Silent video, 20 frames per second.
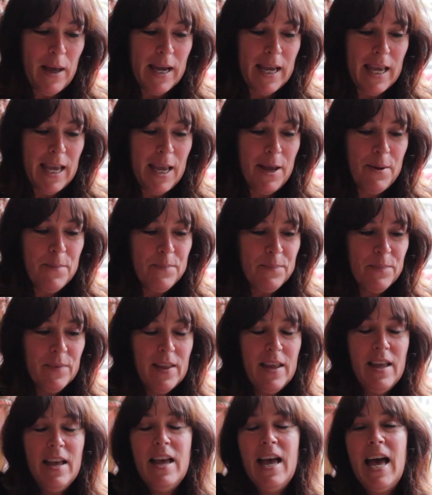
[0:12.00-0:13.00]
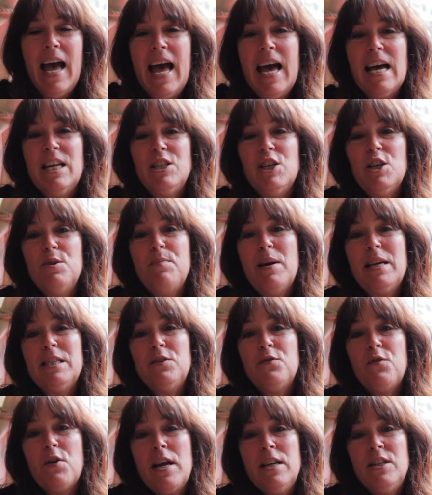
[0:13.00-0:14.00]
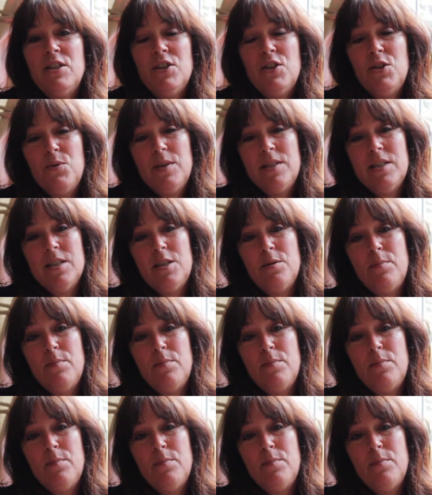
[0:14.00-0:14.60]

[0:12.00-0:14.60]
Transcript: Peggy and her best friend who is a